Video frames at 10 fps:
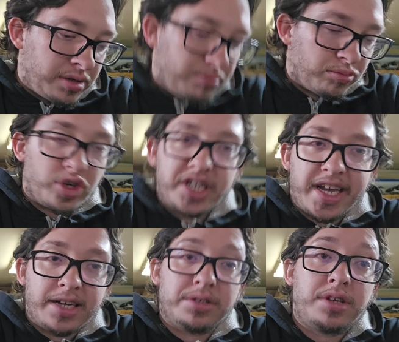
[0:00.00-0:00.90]
running
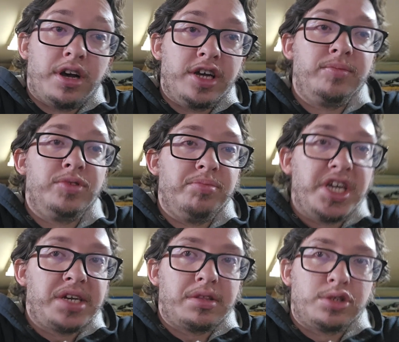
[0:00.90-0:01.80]
out of time to
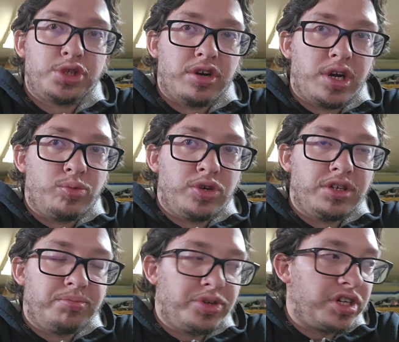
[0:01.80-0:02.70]
make the show I
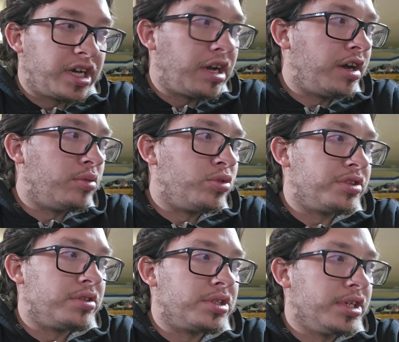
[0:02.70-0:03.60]
want, but I kind of want
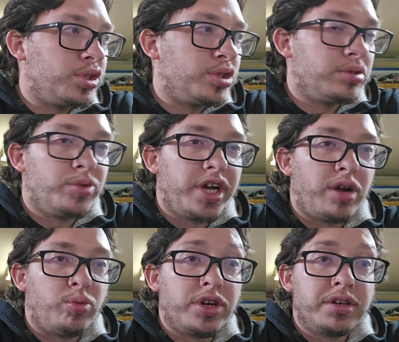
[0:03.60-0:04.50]
this engine the way I
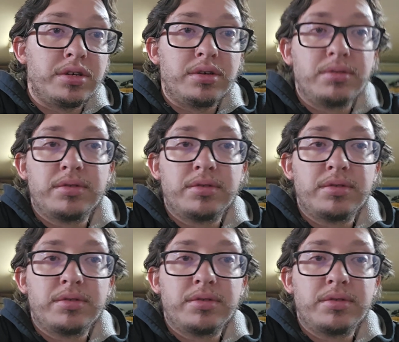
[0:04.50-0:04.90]
want it.